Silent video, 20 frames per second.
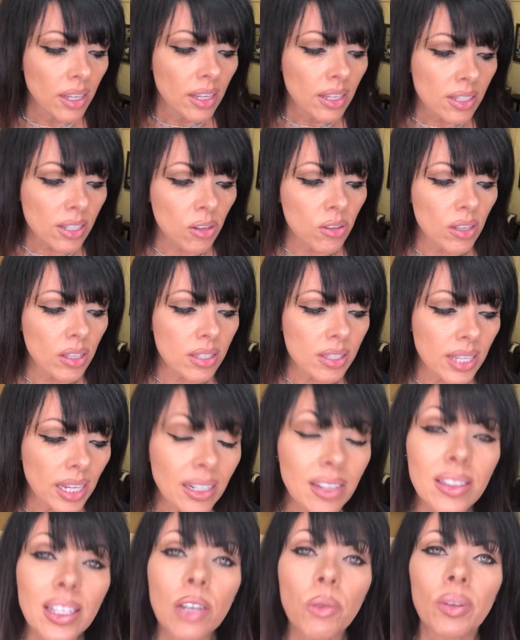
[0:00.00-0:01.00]
So the
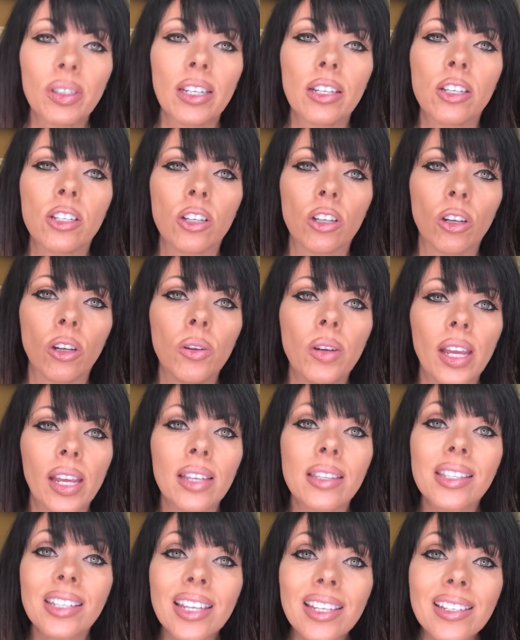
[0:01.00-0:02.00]
second thing we need to do
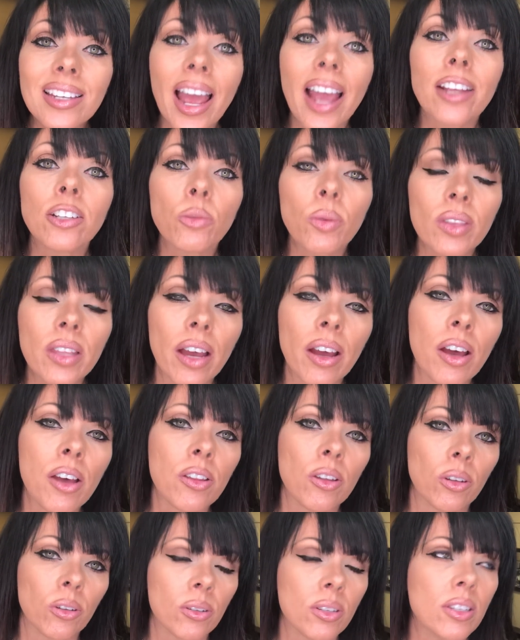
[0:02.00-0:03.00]
is connect with
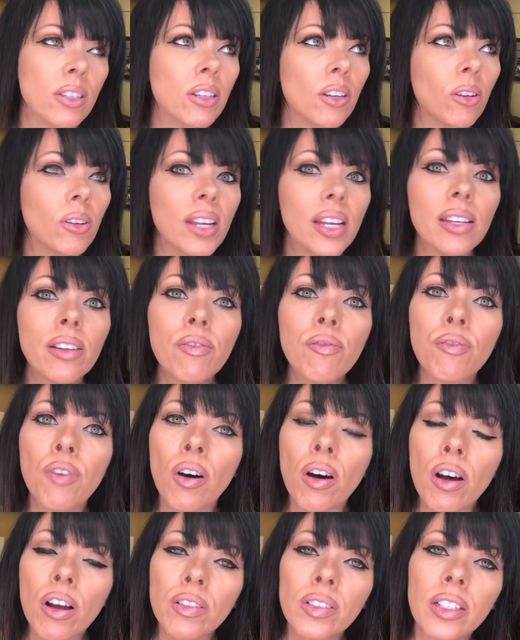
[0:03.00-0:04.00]
others. Get
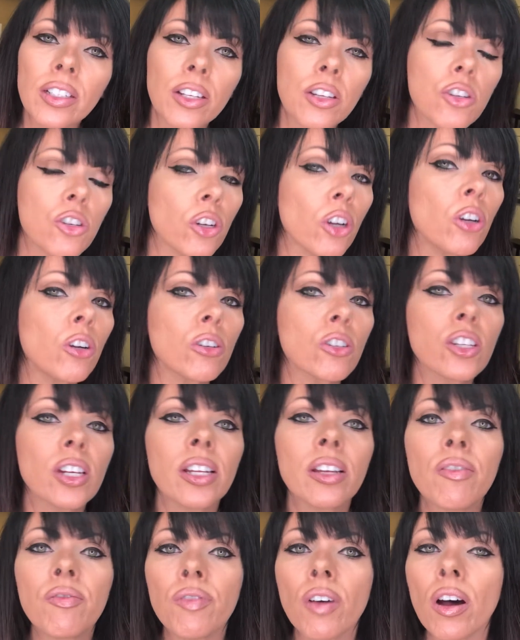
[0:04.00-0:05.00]
involved in a church,
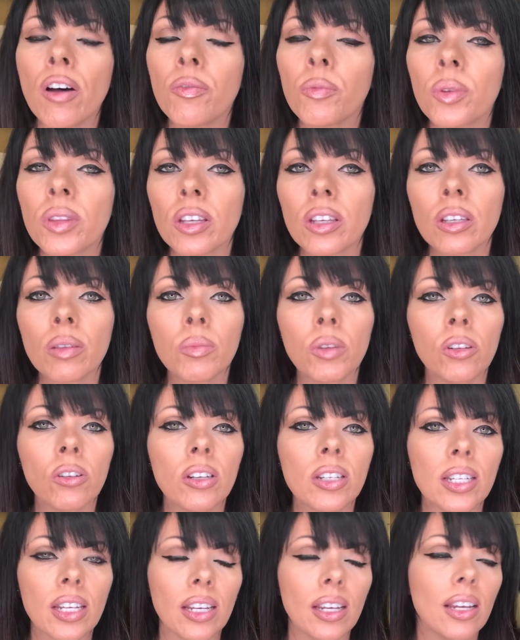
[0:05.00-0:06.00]
get involved with the
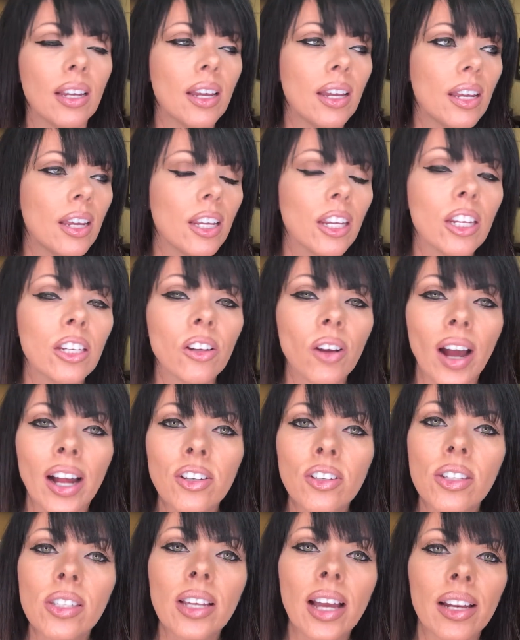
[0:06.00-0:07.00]
community. I
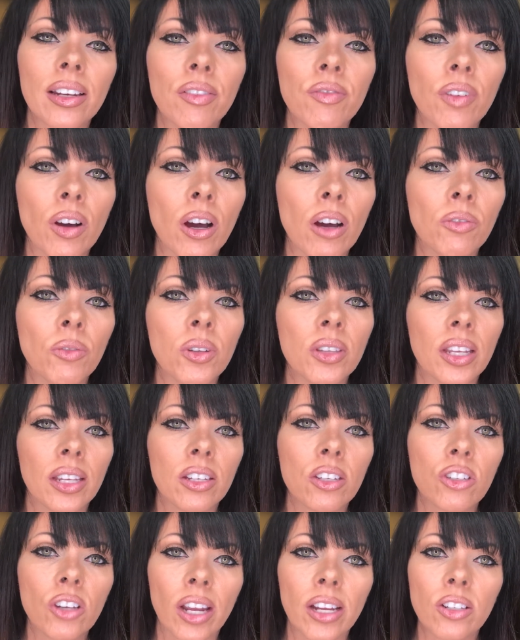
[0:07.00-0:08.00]
just got involved with the
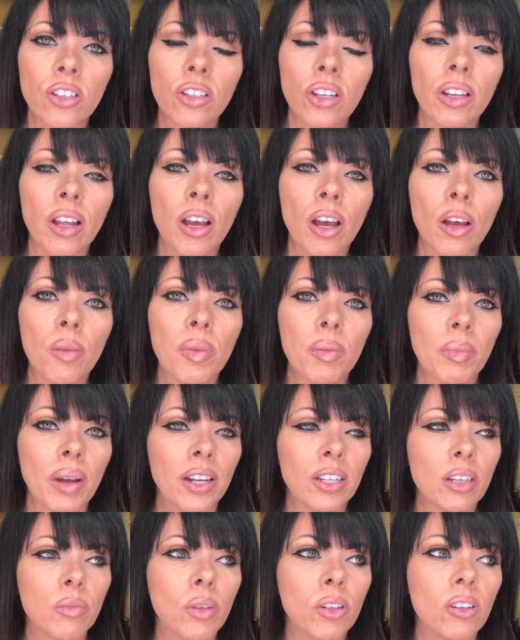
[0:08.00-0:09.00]
Exchange Club in my
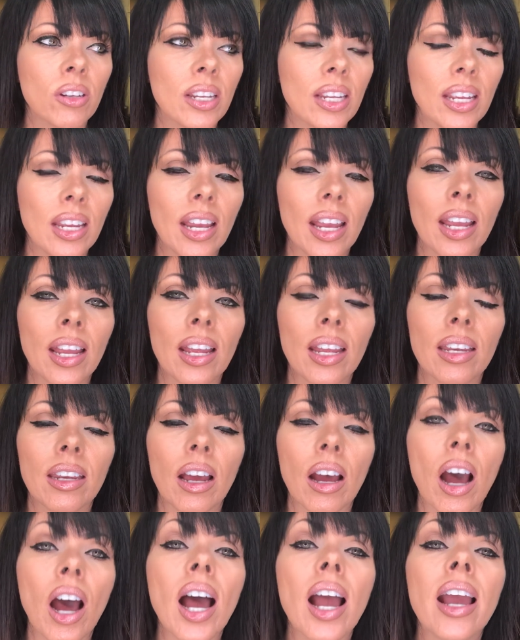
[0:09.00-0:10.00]
community, and
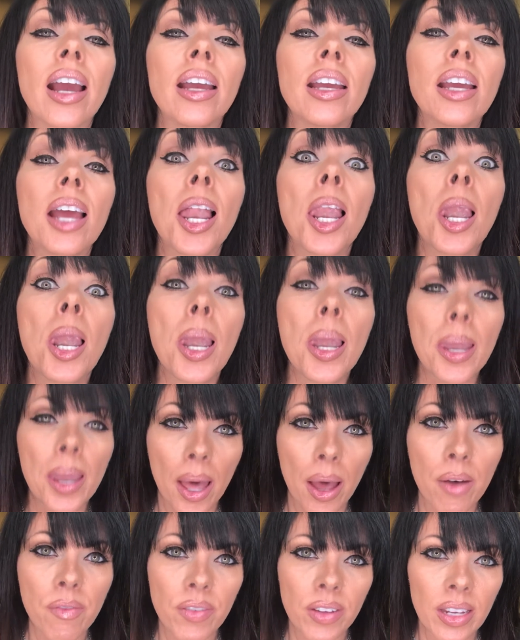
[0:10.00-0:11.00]
I
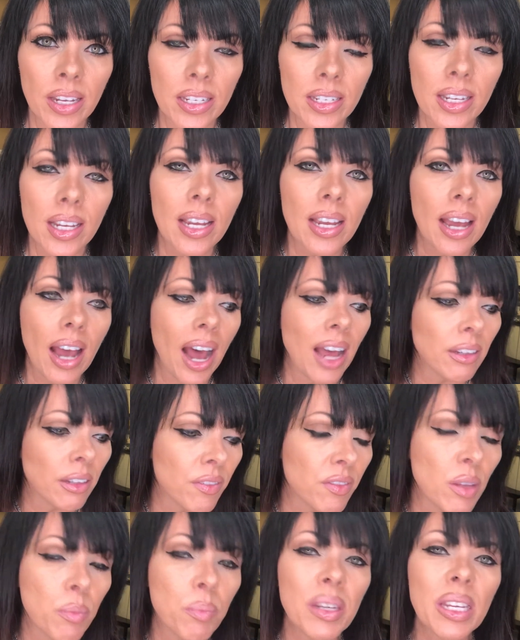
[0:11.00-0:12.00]
love it. I
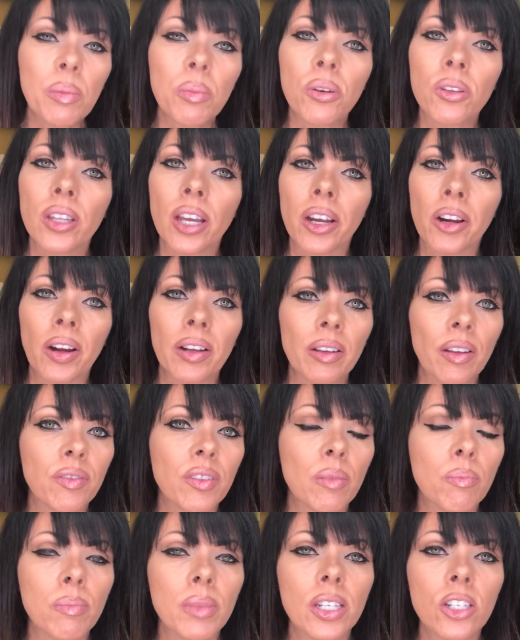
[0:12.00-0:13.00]
love the people there. I love
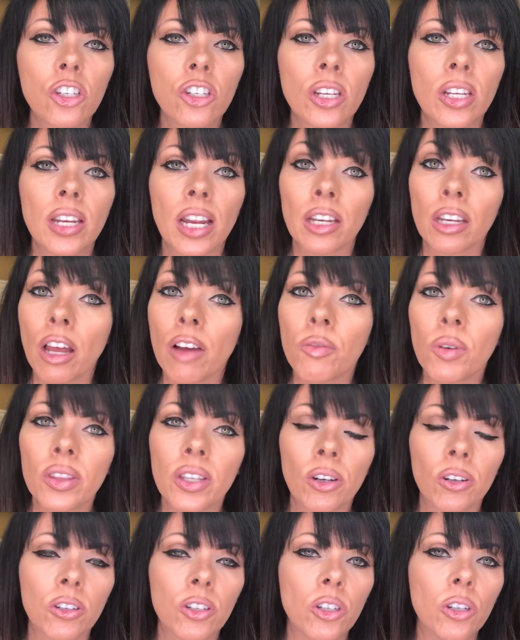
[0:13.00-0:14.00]
the mission. I love what
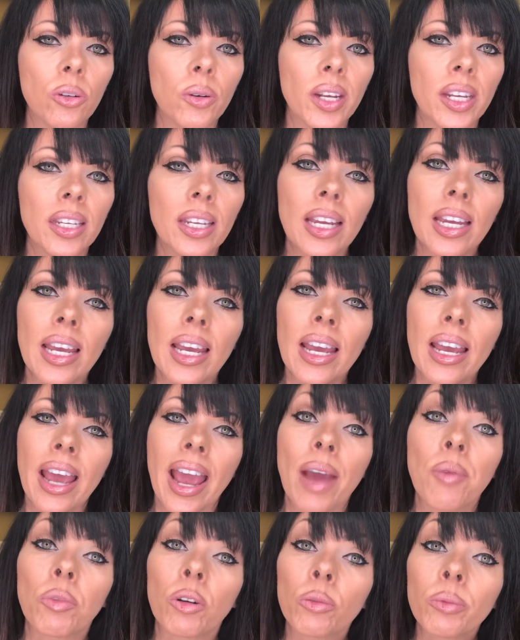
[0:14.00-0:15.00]
they're doing,
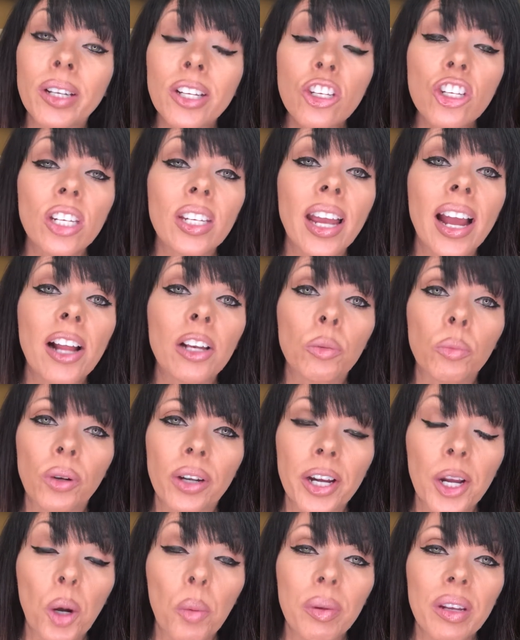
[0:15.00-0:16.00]
and we're reaching out and we're
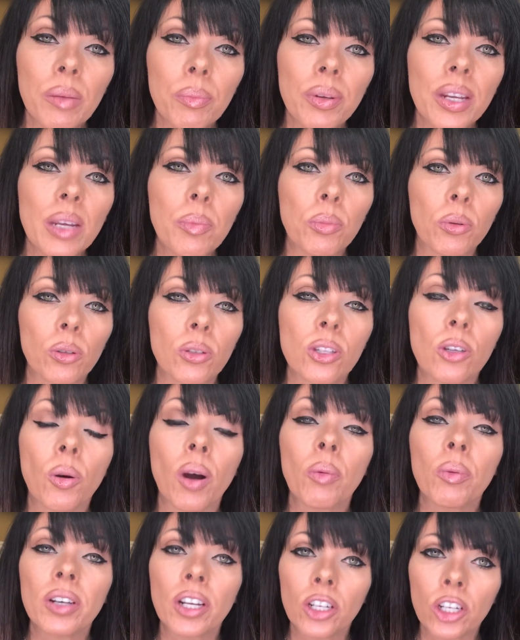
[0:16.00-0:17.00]
helping people. So I
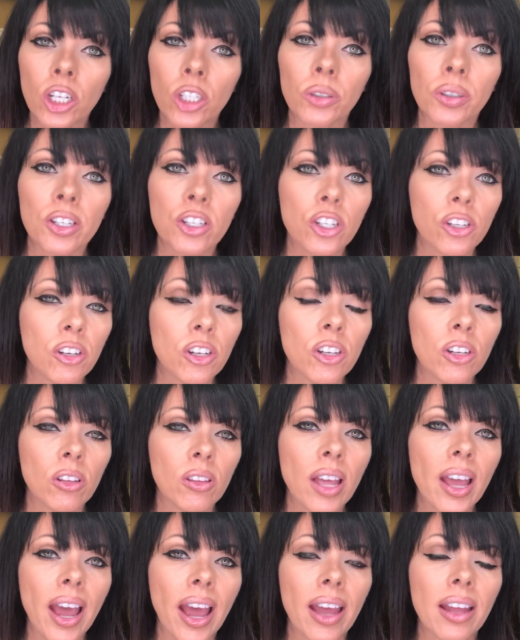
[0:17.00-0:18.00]
want to encourage you to do
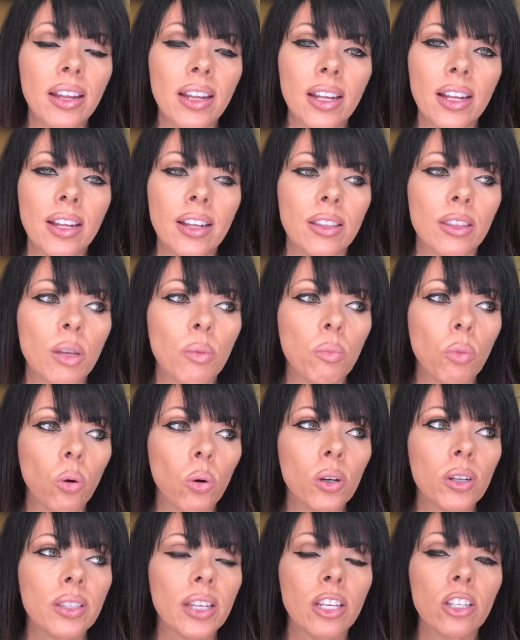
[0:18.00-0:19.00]
that. The
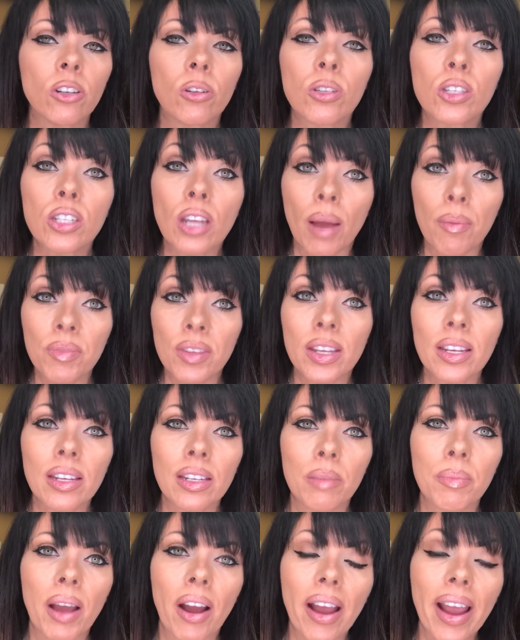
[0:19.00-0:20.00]
more that you stop
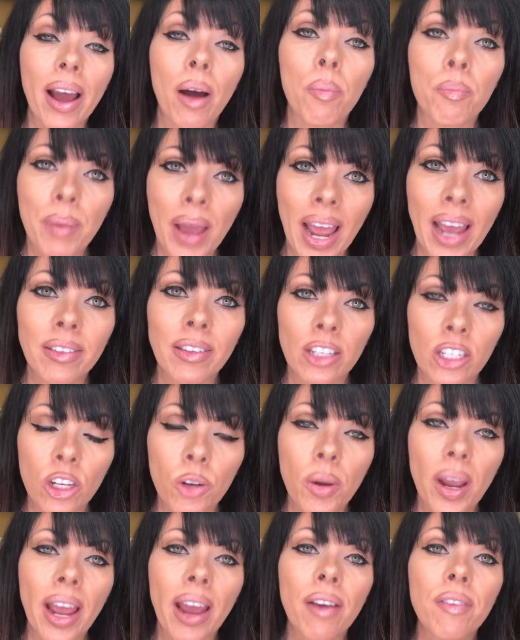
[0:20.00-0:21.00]
thinking about how bad that
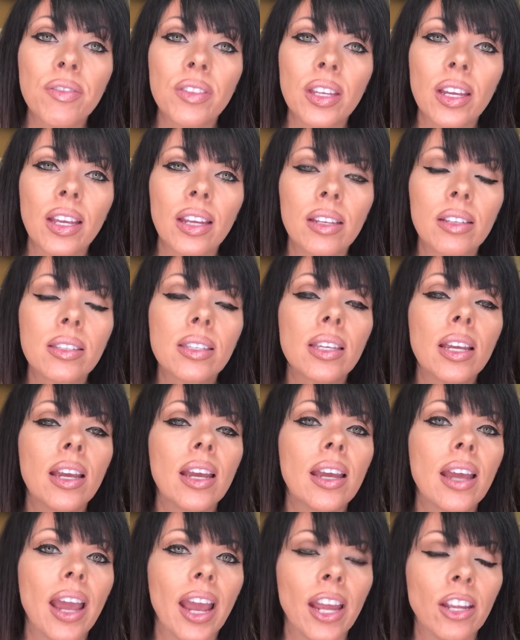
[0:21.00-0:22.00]
you have things
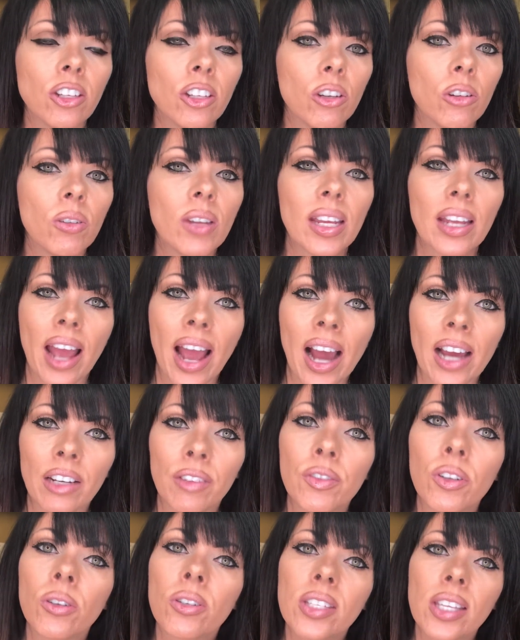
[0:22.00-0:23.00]
and you get out
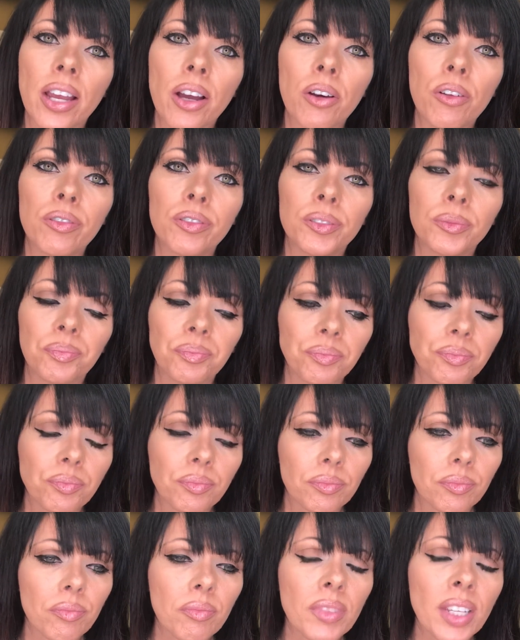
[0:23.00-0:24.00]
of yourself,
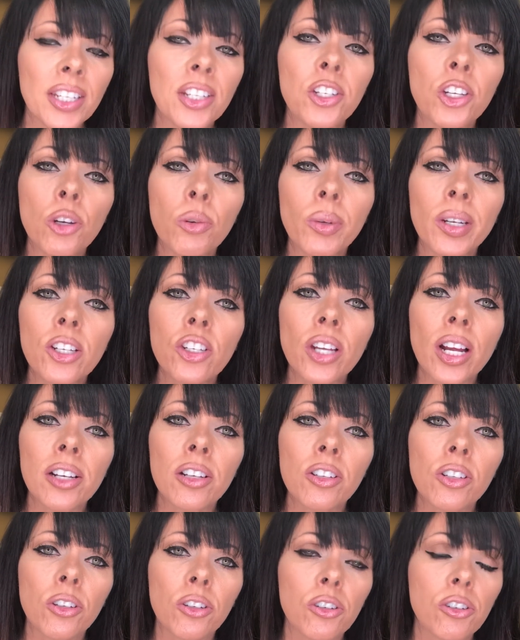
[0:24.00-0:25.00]
and you reach out
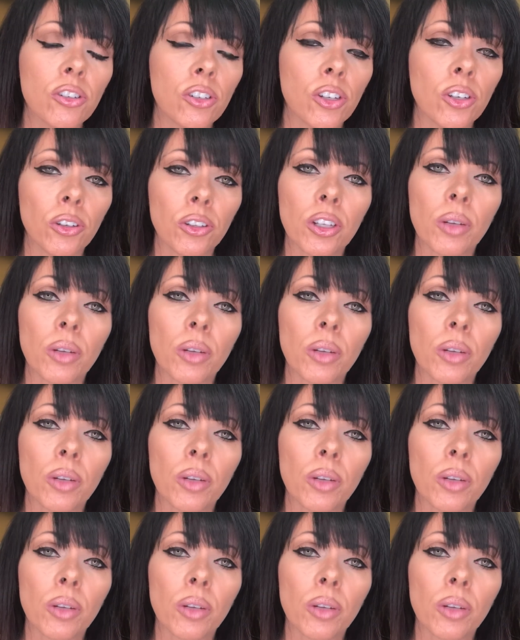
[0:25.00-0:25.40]
into your